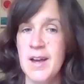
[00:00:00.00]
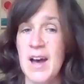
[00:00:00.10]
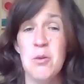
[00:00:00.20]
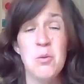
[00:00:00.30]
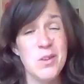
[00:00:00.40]

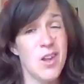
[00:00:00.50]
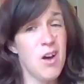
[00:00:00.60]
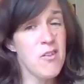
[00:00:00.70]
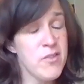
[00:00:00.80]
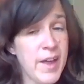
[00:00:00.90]
I don't
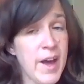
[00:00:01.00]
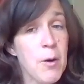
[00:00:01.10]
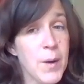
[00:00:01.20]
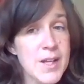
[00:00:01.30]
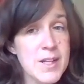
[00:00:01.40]
love
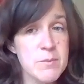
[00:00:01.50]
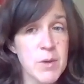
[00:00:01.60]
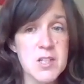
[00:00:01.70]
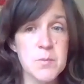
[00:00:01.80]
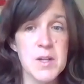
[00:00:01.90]
that way as
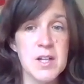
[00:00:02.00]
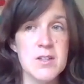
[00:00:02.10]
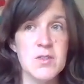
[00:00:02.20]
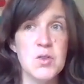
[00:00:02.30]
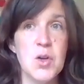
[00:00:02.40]
much
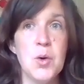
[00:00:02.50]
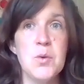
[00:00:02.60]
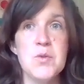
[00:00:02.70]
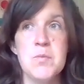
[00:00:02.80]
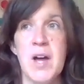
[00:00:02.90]
because no's,